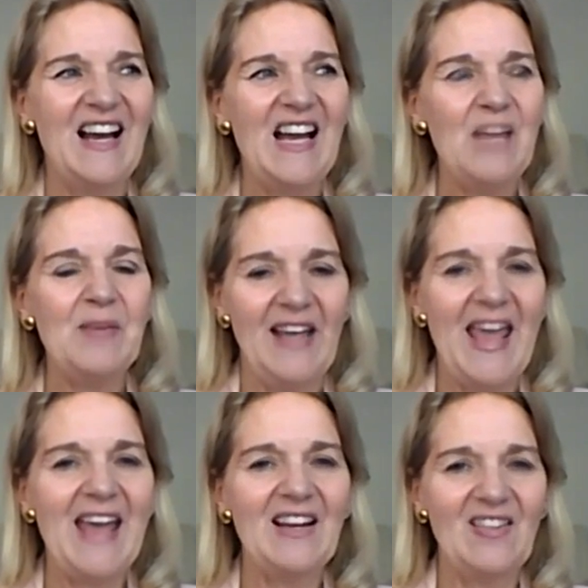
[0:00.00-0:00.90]
an
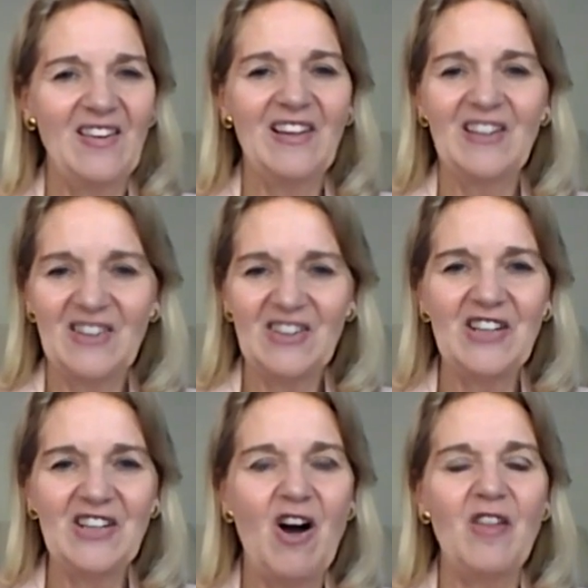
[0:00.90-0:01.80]
analytical,
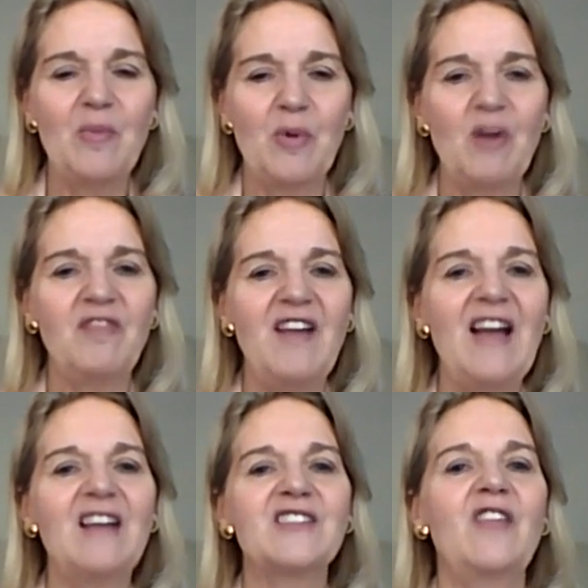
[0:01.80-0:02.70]
all the
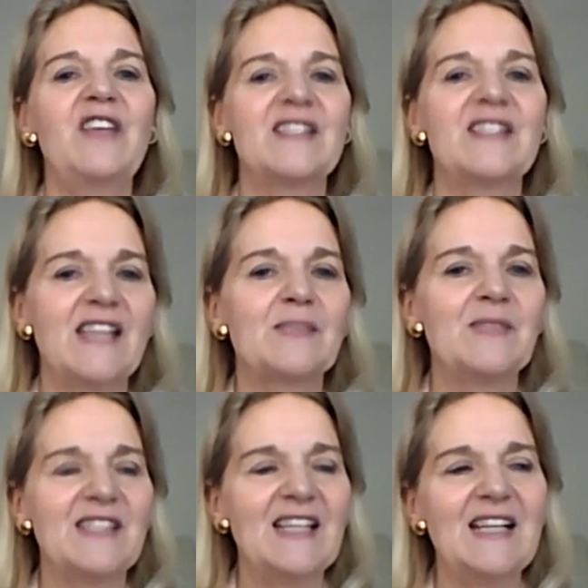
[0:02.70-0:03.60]
profiles, all the
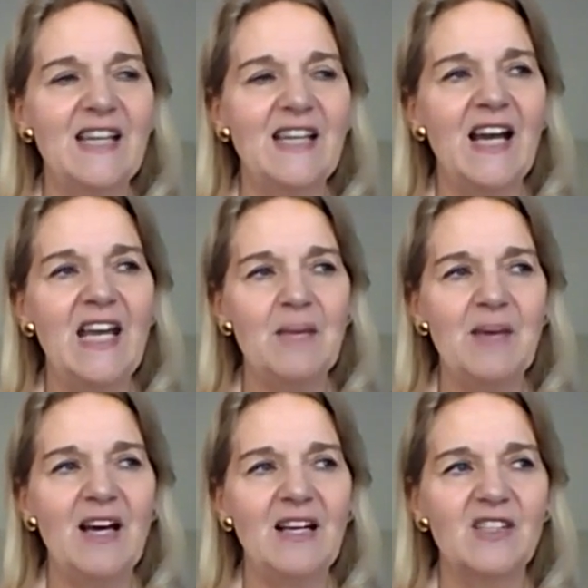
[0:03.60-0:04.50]
assessments that I take. I am
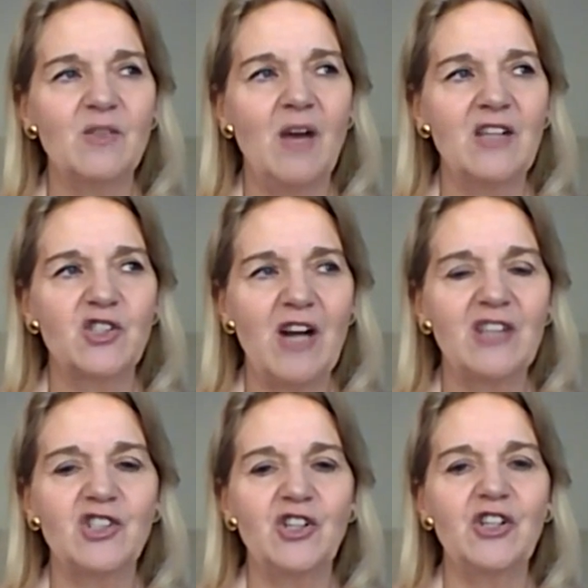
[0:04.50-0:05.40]
a
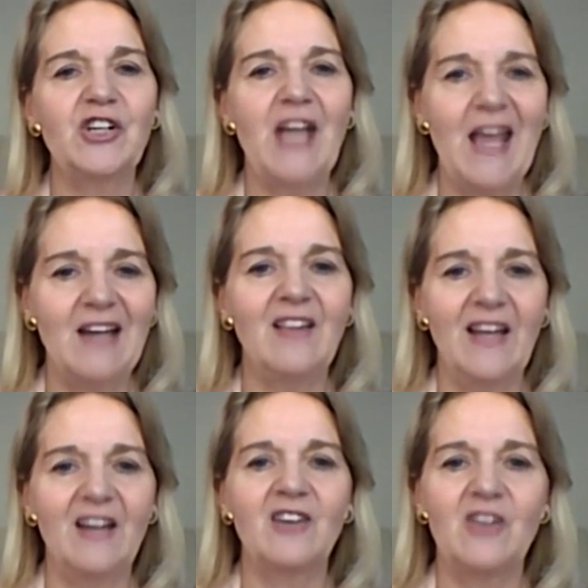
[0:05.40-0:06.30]
structured
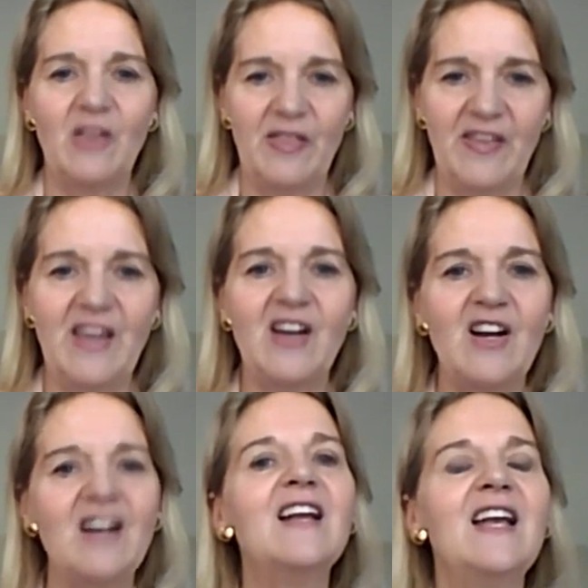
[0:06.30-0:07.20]
analytical
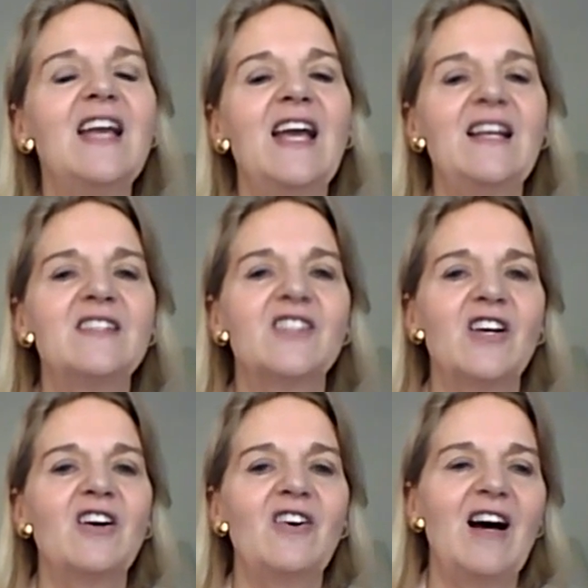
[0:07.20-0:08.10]
thinker. And
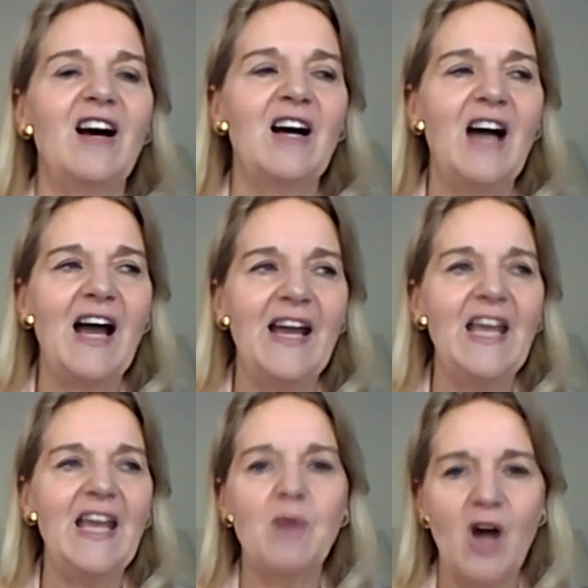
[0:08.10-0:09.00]
so I
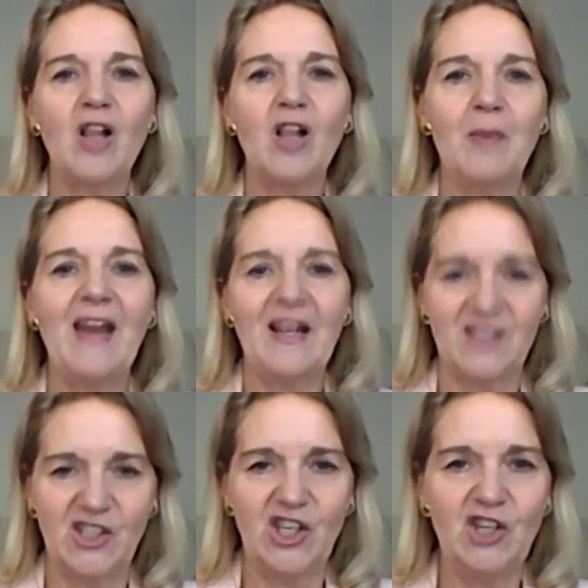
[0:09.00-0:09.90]
am all about
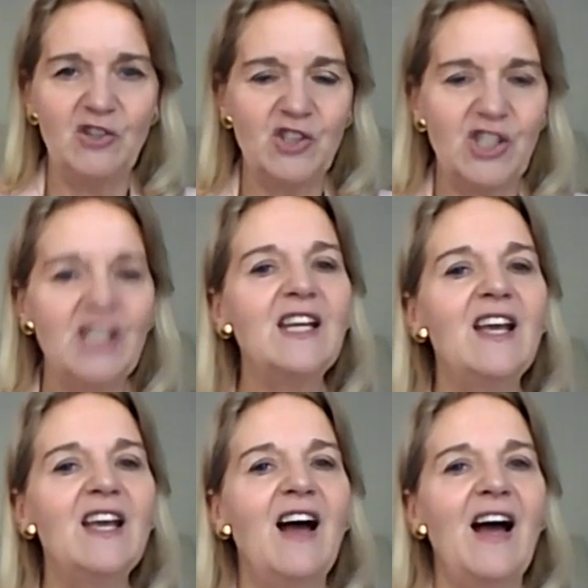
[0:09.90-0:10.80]
execution.
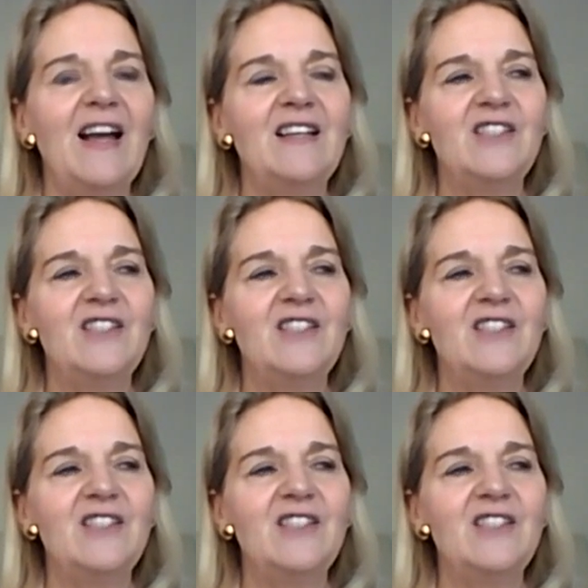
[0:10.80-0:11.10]
I